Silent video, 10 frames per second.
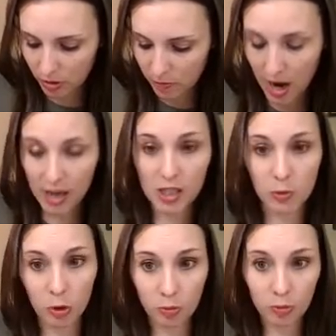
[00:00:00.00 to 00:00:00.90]

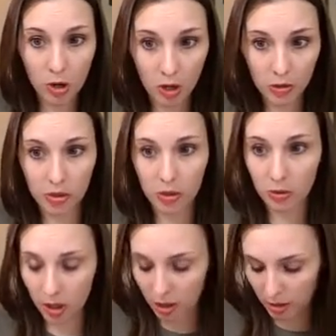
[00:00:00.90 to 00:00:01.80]
Maximum, also kind of